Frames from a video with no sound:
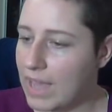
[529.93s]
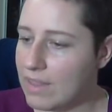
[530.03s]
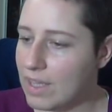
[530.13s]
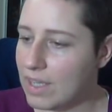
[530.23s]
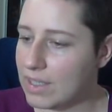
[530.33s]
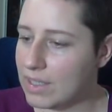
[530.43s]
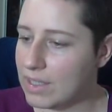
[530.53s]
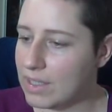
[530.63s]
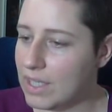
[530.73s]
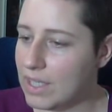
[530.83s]
And then
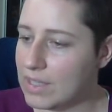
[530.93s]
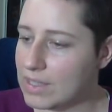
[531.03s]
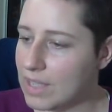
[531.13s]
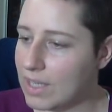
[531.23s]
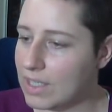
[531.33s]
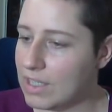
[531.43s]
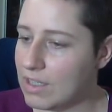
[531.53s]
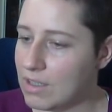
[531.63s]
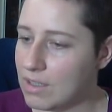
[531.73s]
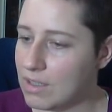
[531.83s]
inside
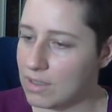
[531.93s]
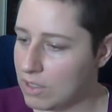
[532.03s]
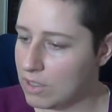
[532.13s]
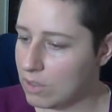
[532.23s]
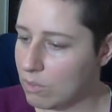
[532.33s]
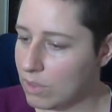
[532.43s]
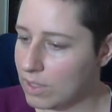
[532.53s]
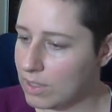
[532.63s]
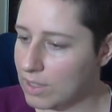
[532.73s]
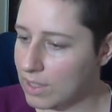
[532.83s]
here, you're going to
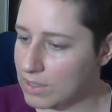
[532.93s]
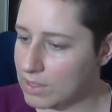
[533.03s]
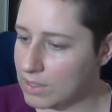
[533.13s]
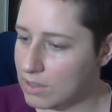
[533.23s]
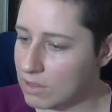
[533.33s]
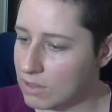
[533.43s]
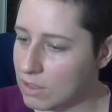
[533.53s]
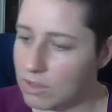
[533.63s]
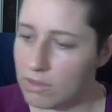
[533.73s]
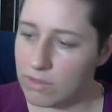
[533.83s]
want that center
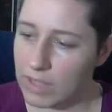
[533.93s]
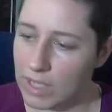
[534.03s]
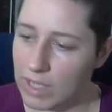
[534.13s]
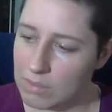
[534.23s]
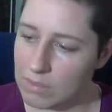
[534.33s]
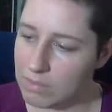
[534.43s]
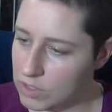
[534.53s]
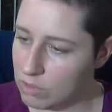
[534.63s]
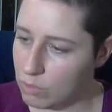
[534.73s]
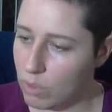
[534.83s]
curve and
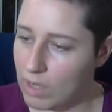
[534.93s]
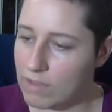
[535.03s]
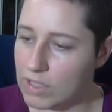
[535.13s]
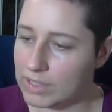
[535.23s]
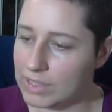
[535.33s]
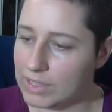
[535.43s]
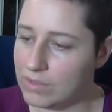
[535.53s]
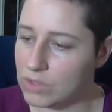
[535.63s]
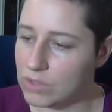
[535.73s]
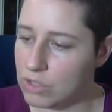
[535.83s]
so whatever the
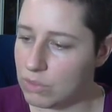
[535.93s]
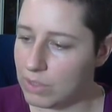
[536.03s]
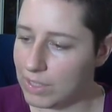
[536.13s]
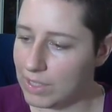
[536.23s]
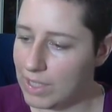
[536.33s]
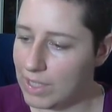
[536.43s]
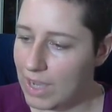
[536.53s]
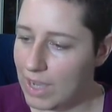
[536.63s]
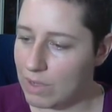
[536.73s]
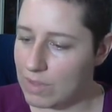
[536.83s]
leaves are doing,
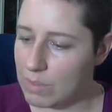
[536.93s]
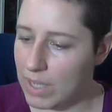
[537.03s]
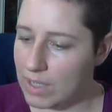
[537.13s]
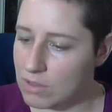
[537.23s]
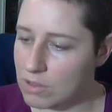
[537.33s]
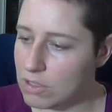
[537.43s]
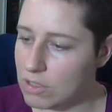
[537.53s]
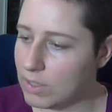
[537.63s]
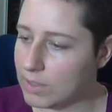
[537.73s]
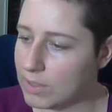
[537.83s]
whatever the petals are
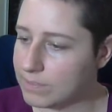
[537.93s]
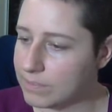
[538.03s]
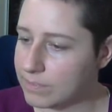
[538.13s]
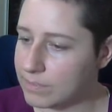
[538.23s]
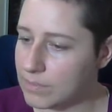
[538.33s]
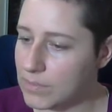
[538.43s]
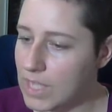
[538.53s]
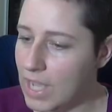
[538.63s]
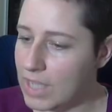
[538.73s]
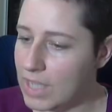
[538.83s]
doing,
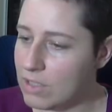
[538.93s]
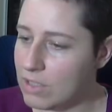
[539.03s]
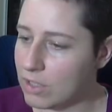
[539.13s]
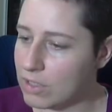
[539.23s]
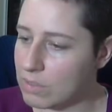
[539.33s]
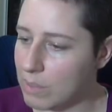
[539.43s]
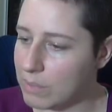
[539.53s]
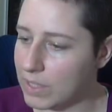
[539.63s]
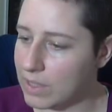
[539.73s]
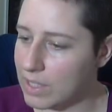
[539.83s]
and then you can hook them
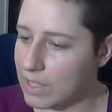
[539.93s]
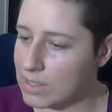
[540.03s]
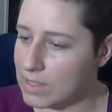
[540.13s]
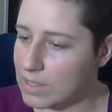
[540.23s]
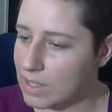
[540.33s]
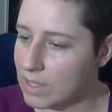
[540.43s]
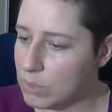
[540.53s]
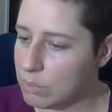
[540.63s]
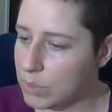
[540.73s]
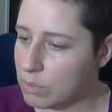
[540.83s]
up like this.
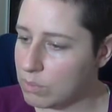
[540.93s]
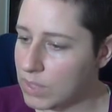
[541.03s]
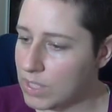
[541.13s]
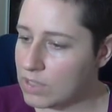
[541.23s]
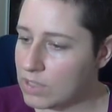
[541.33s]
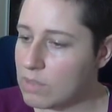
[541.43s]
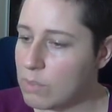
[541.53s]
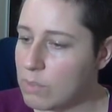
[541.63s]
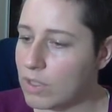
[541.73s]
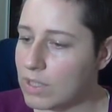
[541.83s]
Boop, boop. So the
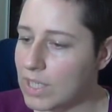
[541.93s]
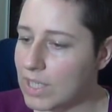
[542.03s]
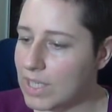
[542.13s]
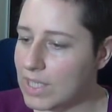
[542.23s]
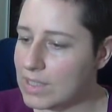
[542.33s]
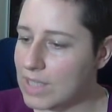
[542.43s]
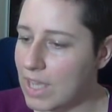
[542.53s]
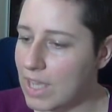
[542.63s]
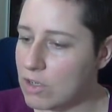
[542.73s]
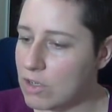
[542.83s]
important thing is
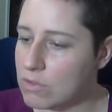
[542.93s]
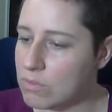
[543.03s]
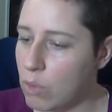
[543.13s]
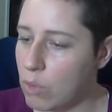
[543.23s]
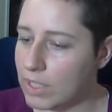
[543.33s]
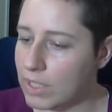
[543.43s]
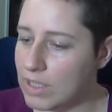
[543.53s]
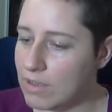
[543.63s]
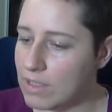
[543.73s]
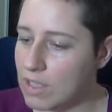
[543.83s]
that your port here